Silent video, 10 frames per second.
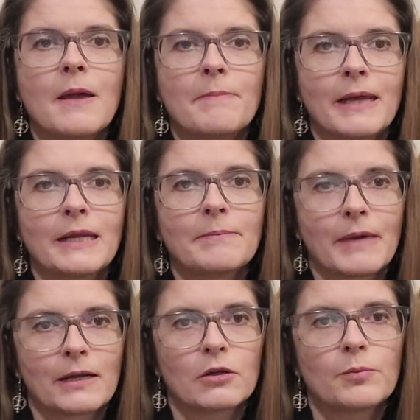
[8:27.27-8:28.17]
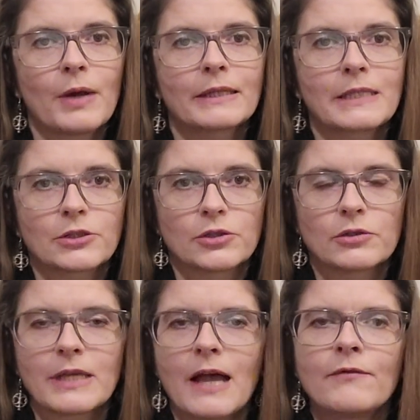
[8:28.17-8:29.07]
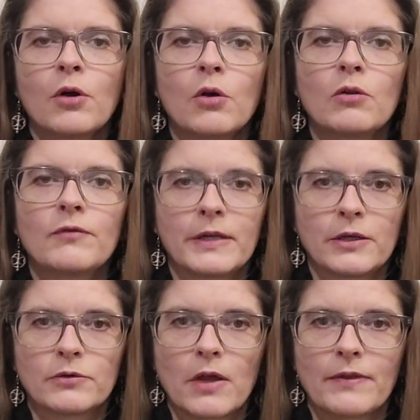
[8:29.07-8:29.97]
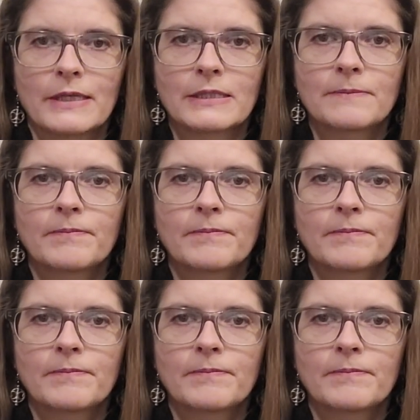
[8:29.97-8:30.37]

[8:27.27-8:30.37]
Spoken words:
Many medical practitioners have whole videos on this.